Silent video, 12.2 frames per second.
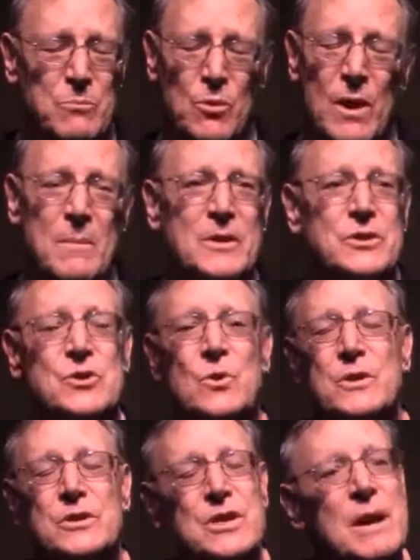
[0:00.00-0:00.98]
premise
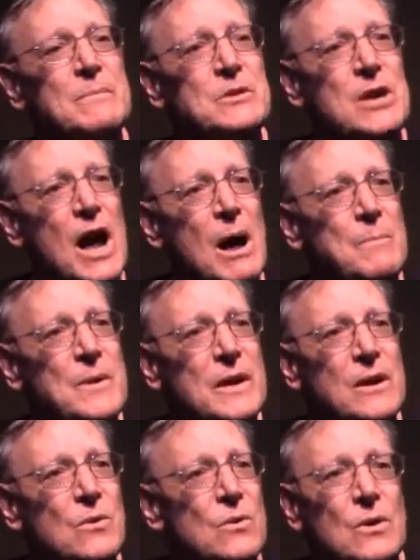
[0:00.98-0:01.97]
or the same
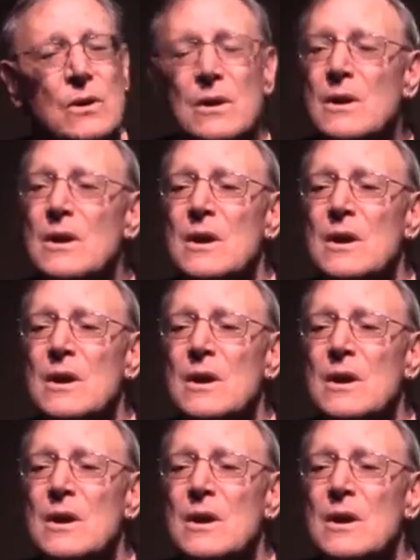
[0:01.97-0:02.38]
topic or